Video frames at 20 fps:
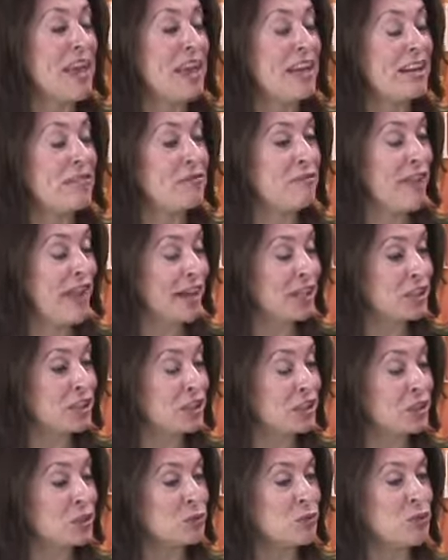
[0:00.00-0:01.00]
And in fact,
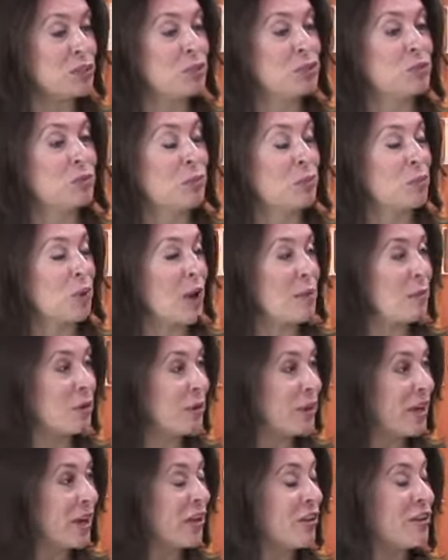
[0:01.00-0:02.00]
she just went to her
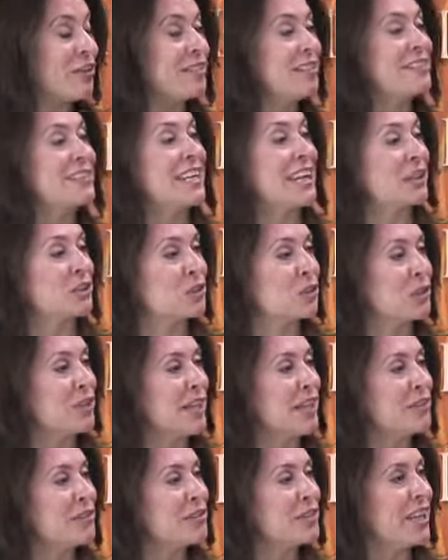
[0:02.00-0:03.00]
primary care doctor
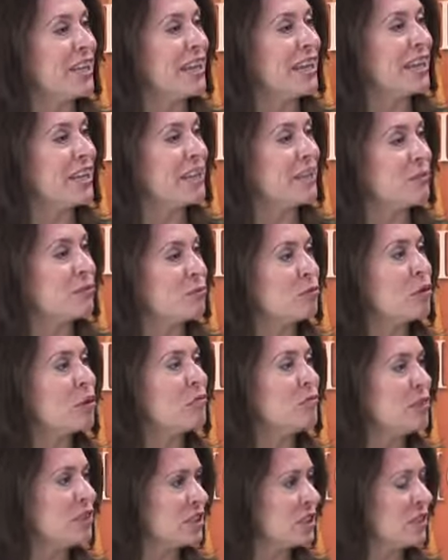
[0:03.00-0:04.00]
the other day and for
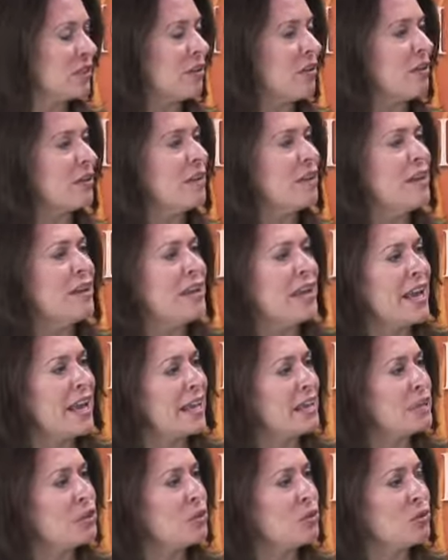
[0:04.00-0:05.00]
a physical,
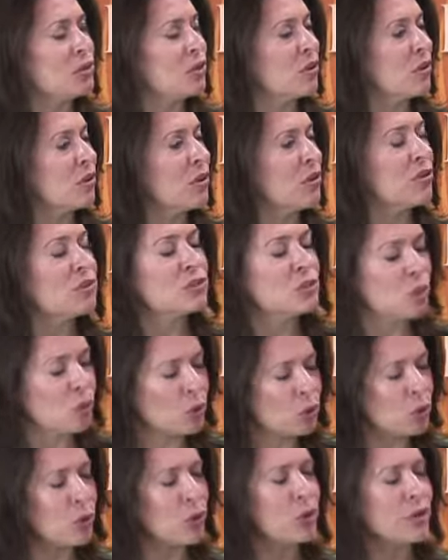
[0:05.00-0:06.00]
and he told
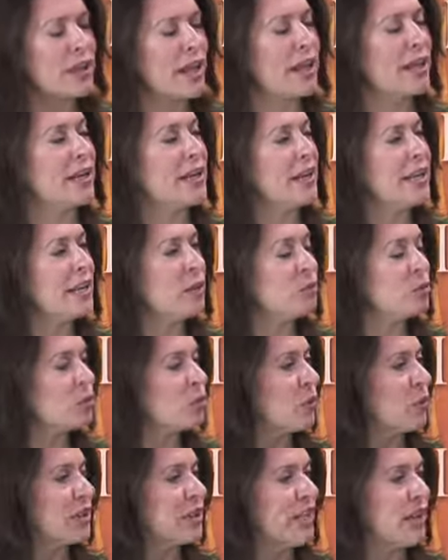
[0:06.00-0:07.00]
her that he was
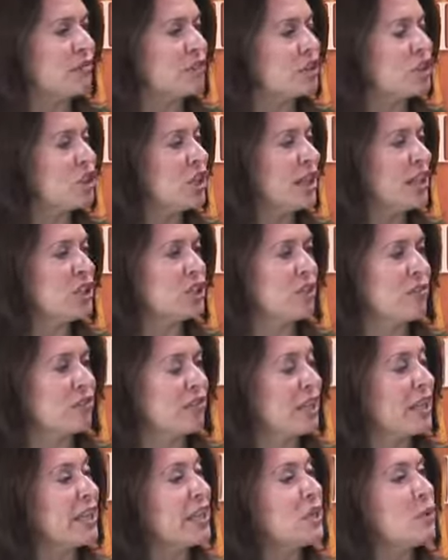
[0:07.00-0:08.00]
going to have to change
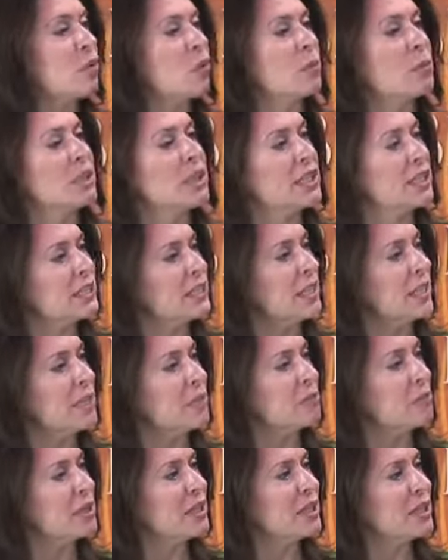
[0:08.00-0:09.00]
everything he normally
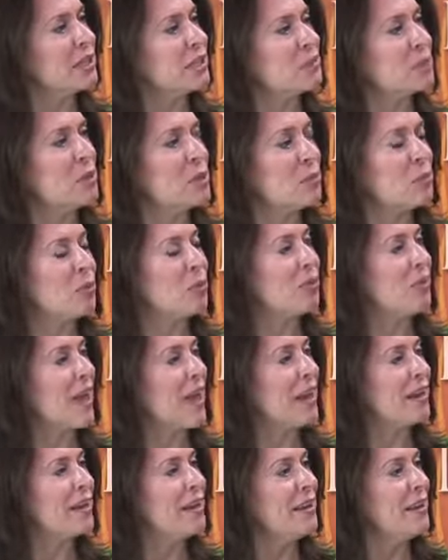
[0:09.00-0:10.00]
did, because people
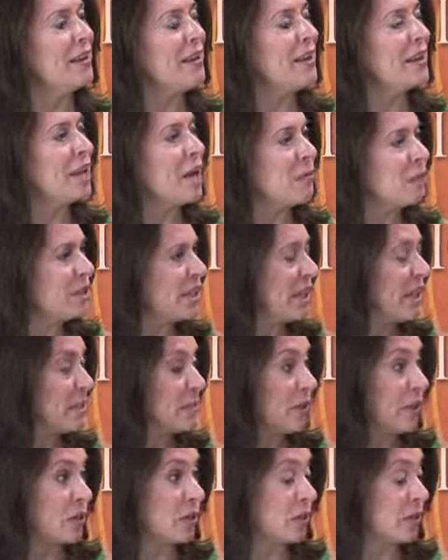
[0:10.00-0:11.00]
that come to
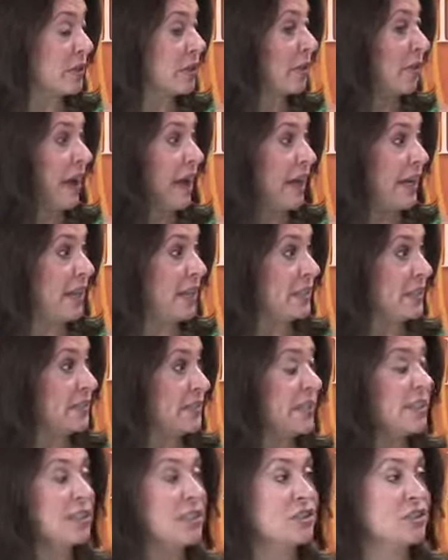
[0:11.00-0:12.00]
him that are in their
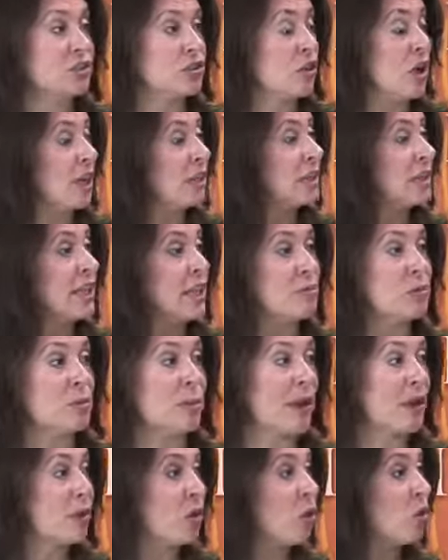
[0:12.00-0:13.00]
80s, he doesn't talk to them
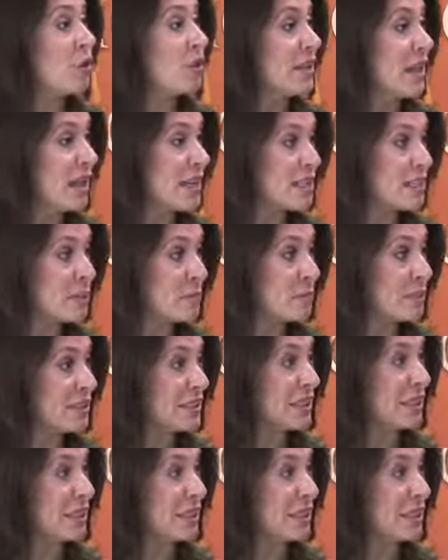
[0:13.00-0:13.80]
about colonoscopies